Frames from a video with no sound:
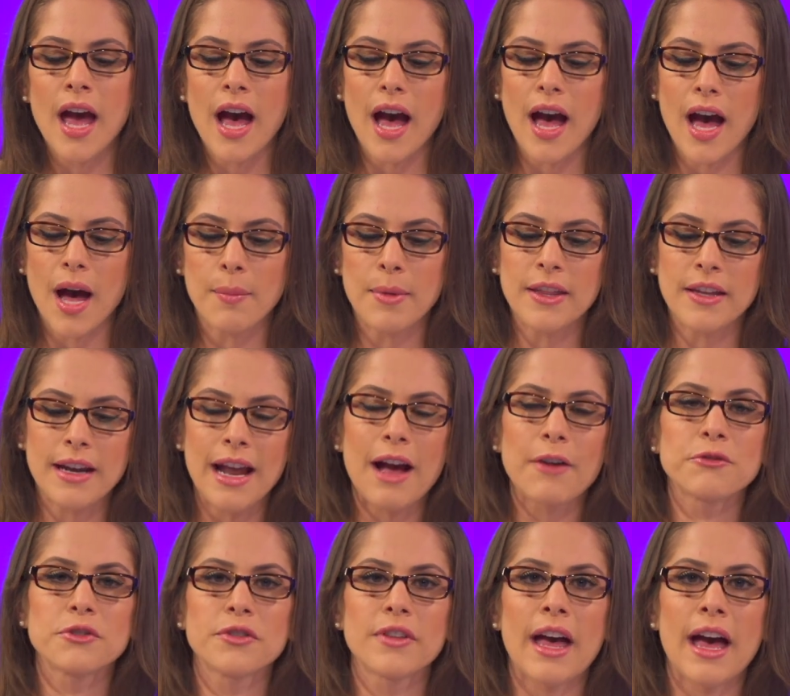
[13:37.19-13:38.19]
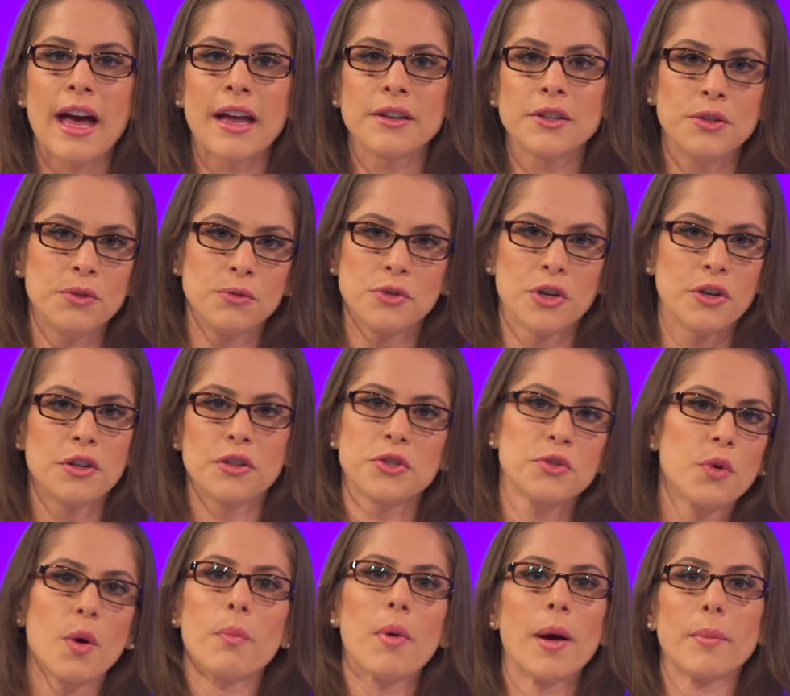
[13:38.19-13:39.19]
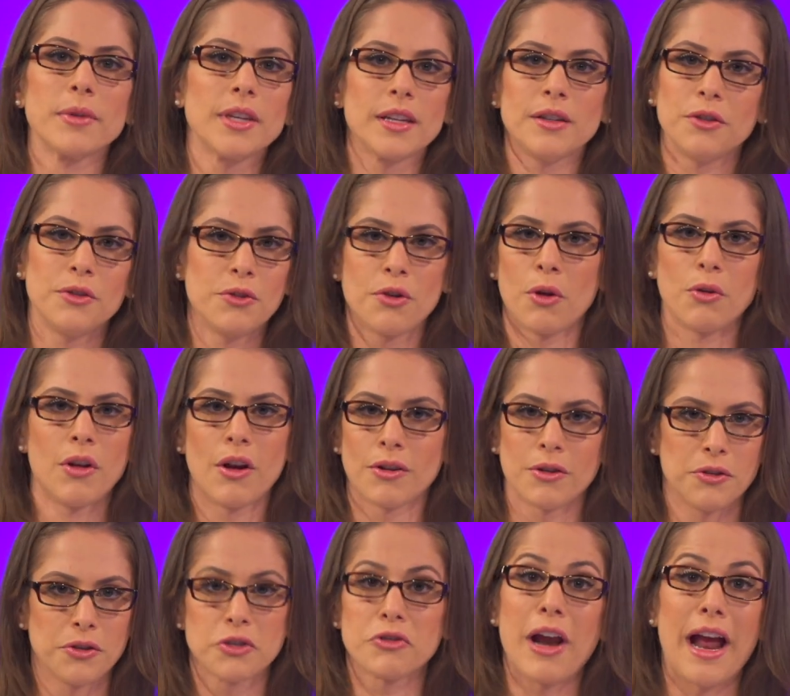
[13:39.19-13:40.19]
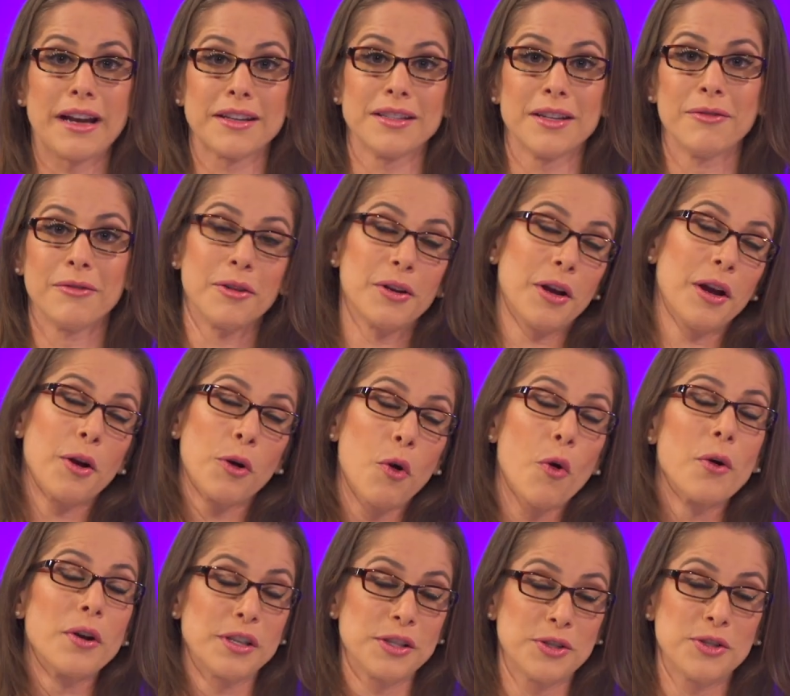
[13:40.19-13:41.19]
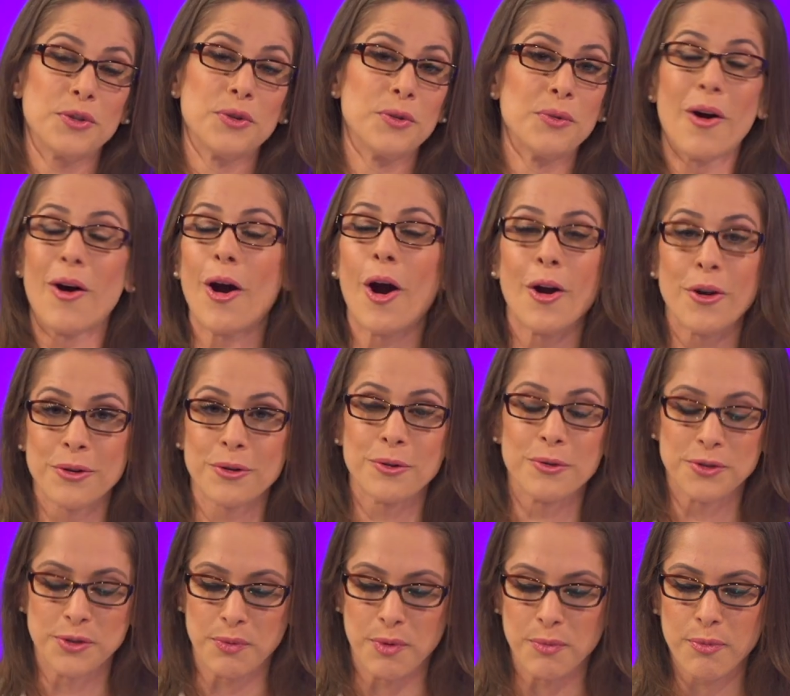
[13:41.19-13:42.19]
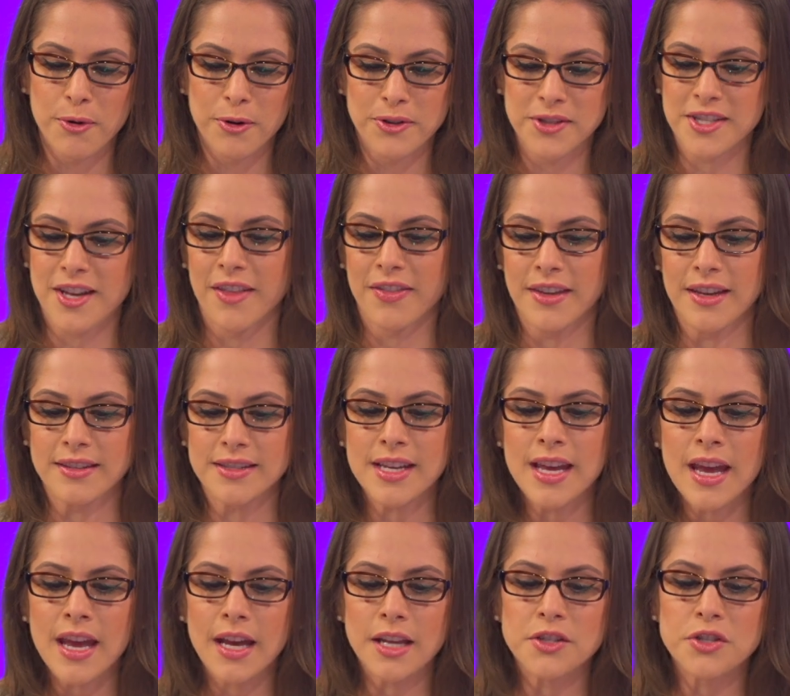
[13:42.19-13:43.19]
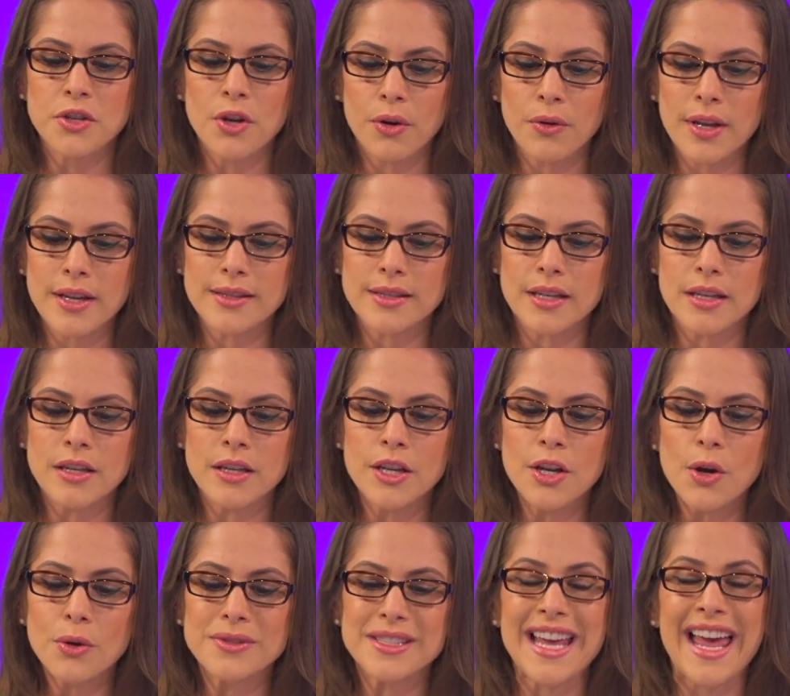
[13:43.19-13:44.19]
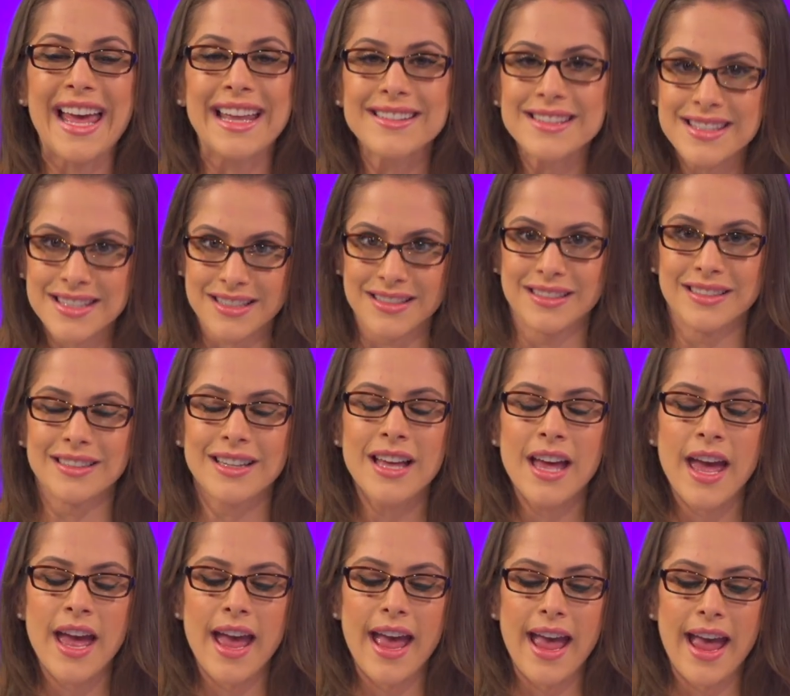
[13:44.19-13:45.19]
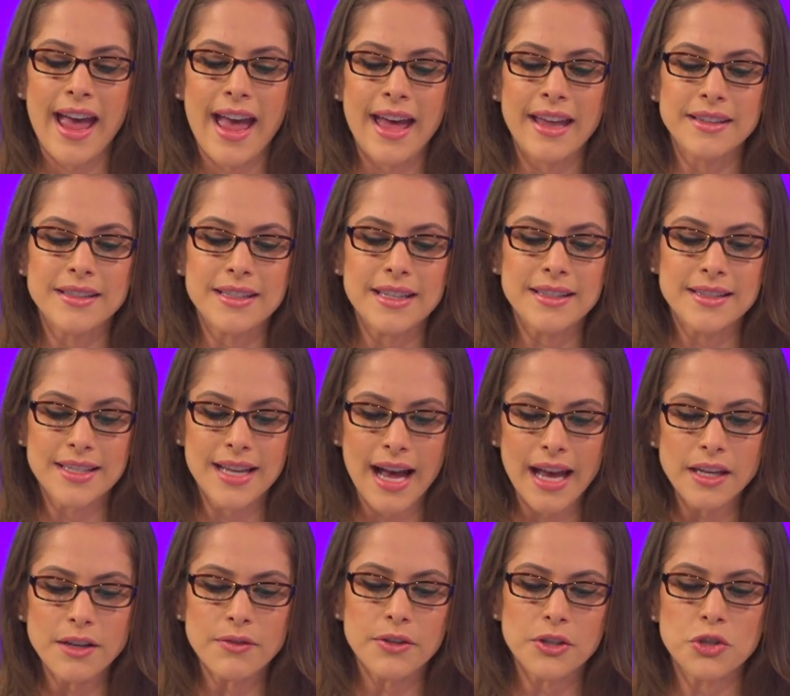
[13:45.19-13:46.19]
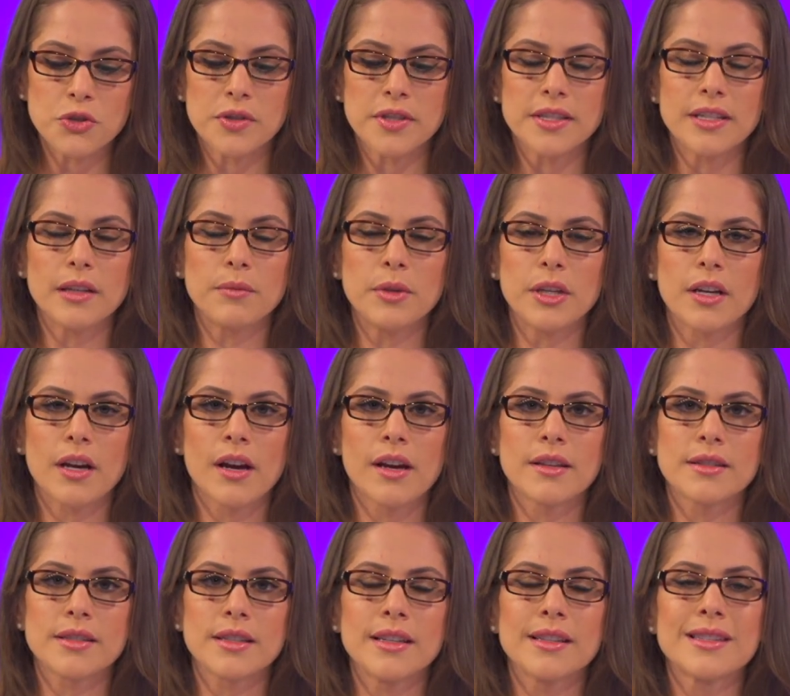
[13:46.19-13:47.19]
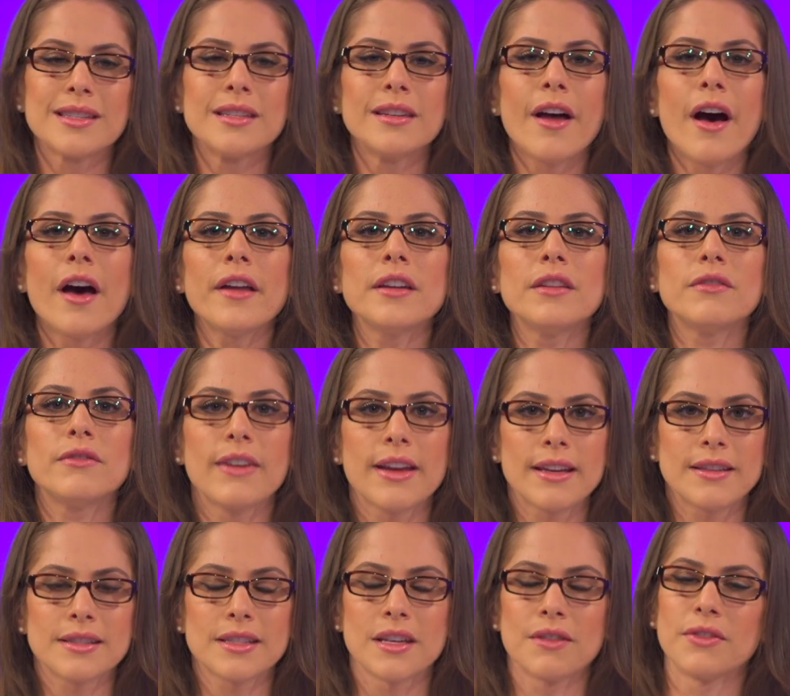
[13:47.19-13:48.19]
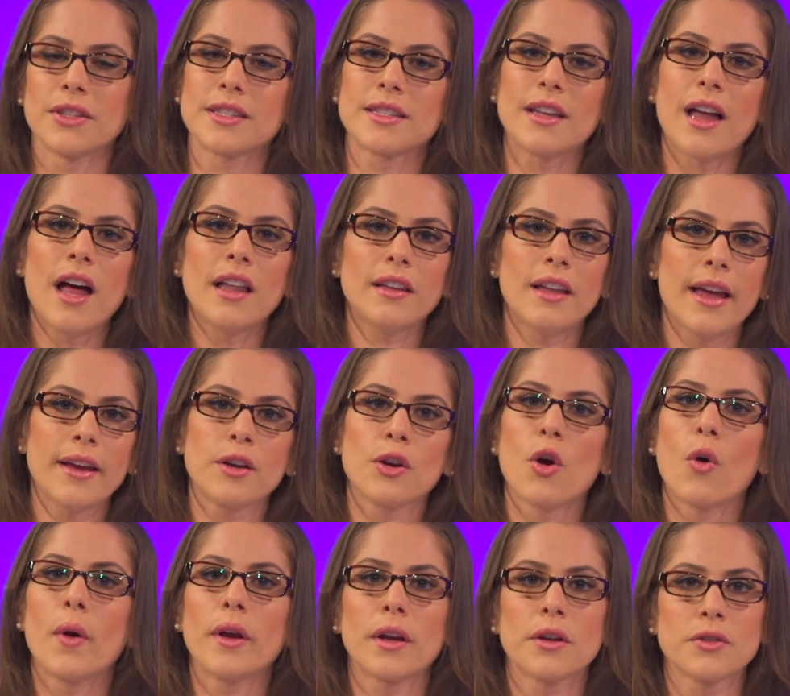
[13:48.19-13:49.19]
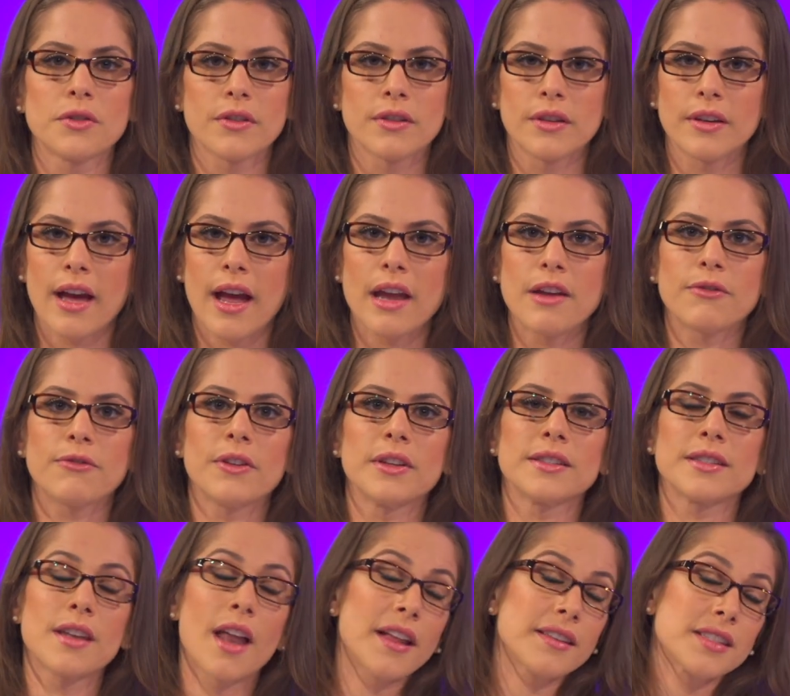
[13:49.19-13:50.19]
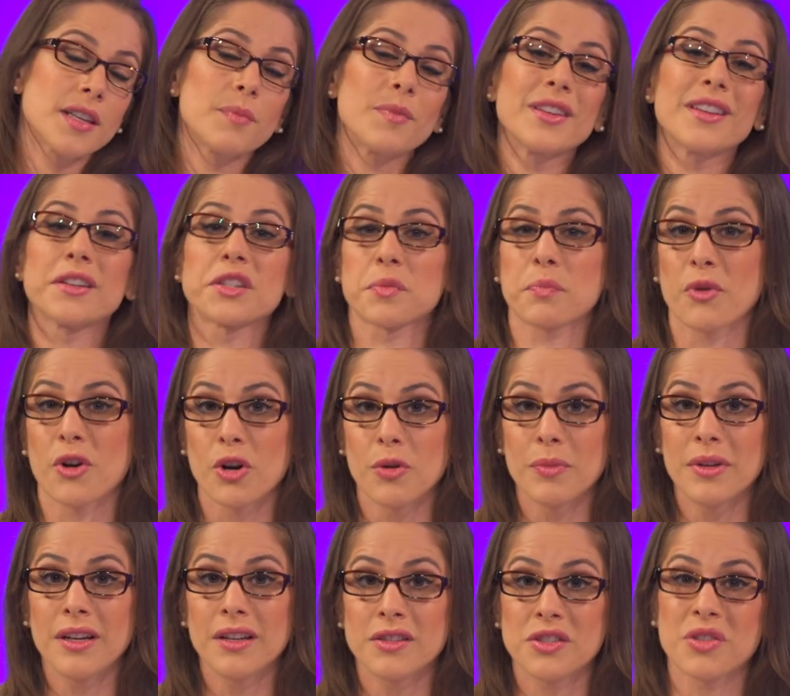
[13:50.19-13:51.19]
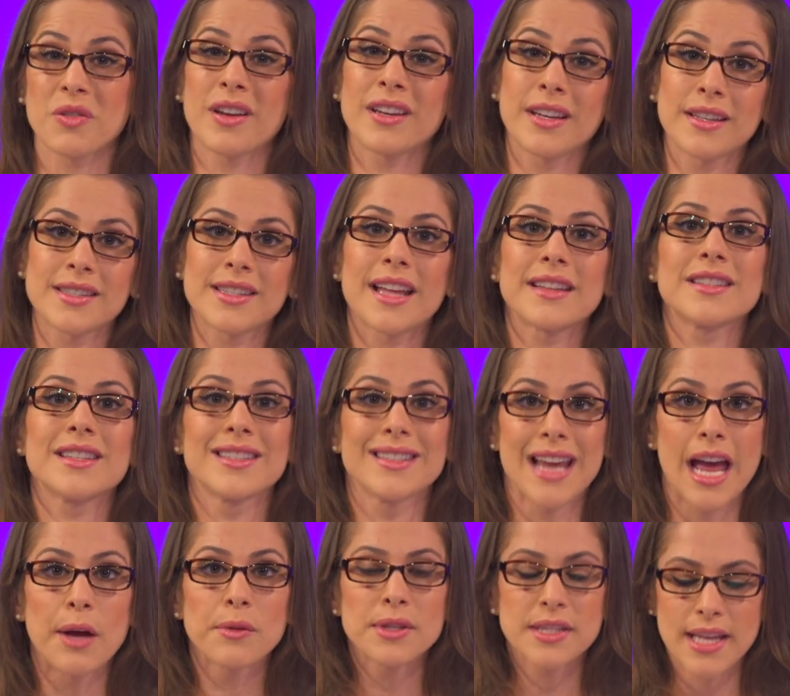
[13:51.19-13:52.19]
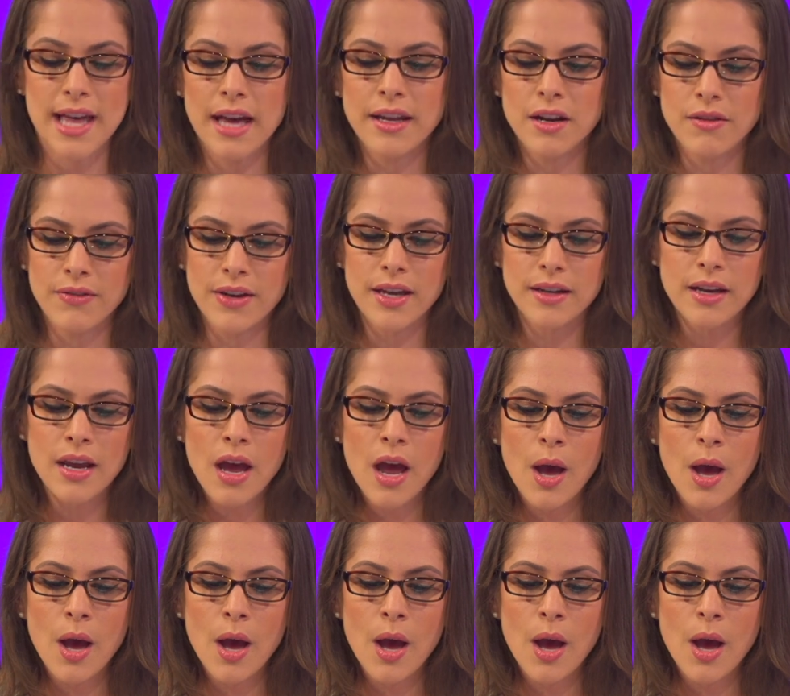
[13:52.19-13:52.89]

And then after that, you turn into a pumpkin and you're no longer attractive, according to articles and reports on this. It's known as Neotensil, and it's kind of interesting because it's non-invasive. It's not like going under the knife. It's not something that's permanent, so I guess that's a downside of it.